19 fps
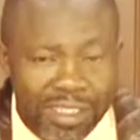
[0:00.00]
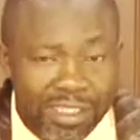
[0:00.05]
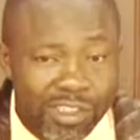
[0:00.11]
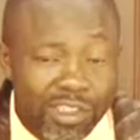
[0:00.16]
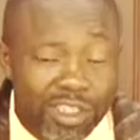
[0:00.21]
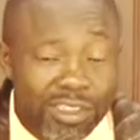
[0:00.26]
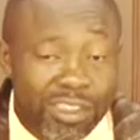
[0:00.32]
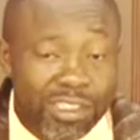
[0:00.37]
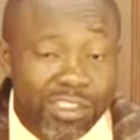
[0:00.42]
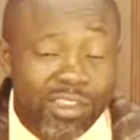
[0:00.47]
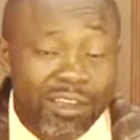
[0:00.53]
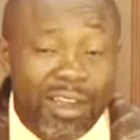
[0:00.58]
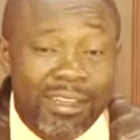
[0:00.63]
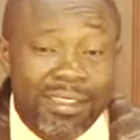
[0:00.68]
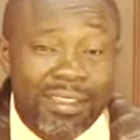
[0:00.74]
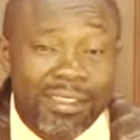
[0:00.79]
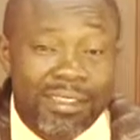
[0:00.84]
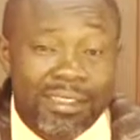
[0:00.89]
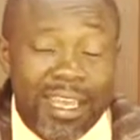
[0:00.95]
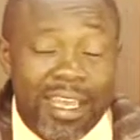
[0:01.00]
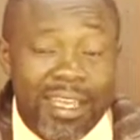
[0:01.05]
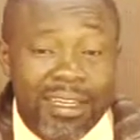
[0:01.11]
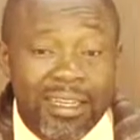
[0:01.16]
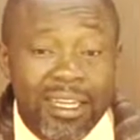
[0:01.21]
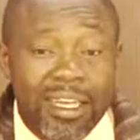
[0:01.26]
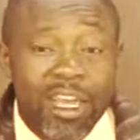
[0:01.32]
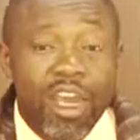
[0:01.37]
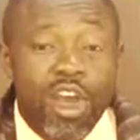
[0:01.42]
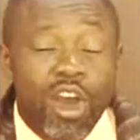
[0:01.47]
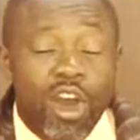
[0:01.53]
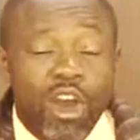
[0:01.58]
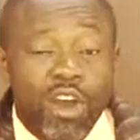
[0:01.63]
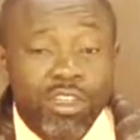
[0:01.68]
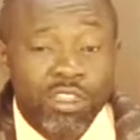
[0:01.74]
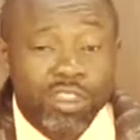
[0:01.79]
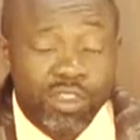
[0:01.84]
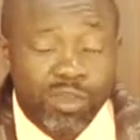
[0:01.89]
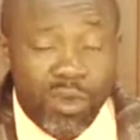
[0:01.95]
And Jesus Christ is saying
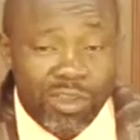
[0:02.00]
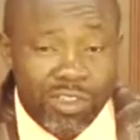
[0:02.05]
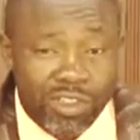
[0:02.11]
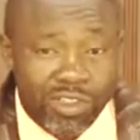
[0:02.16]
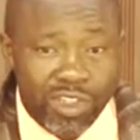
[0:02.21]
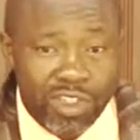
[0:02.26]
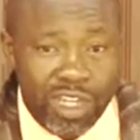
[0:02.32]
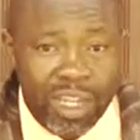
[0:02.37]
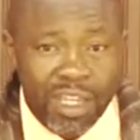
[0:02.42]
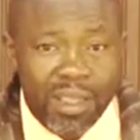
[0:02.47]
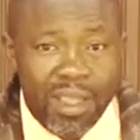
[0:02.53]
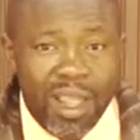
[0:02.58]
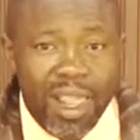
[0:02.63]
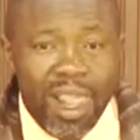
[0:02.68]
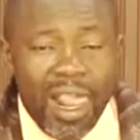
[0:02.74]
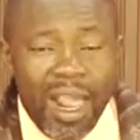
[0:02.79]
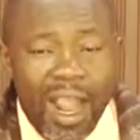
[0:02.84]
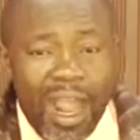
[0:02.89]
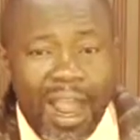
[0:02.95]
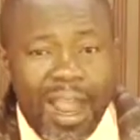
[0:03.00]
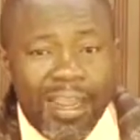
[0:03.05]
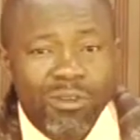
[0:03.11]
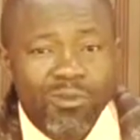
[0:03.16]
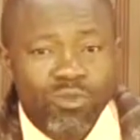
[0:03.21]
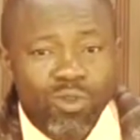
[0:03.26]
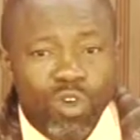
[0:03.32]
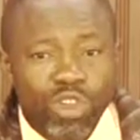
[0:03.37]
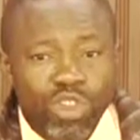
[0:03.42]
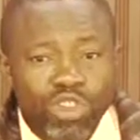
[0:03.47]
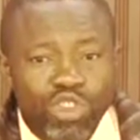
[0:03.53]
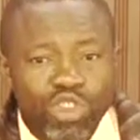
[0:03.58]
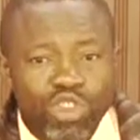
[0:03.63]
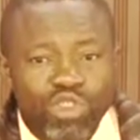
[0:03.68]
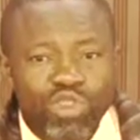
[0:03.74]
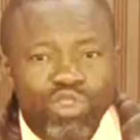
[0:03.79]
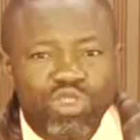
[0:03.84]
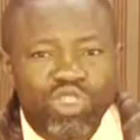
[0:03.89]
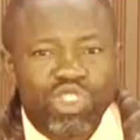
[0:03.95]
unto us today, I want
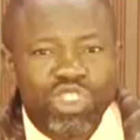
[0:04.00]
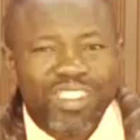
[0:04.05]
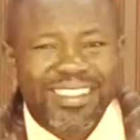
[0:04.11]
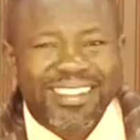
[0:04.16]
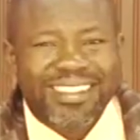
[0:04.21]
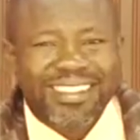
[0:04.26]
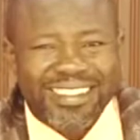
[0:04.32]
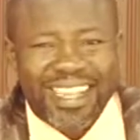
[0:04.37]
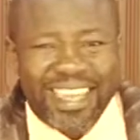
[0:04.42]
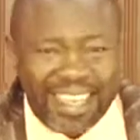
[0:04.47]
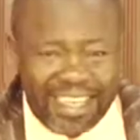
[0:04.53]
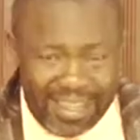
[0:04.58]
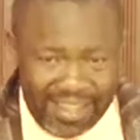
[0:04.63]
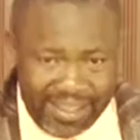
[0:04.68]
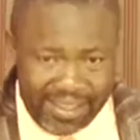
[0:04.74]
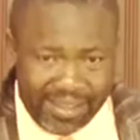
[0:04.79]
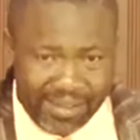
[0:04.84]
you to say